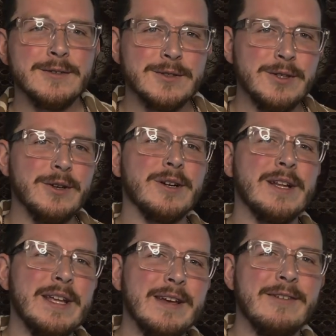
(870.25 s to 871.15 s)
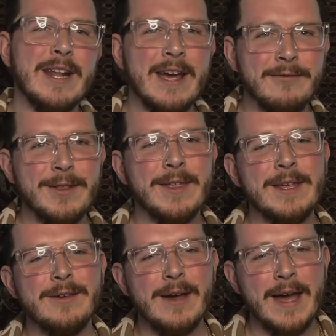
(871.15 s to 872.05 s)
so you're going to give it everything
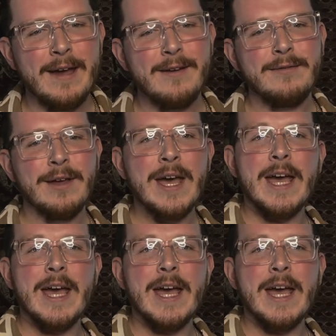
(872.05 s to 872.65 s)
you have.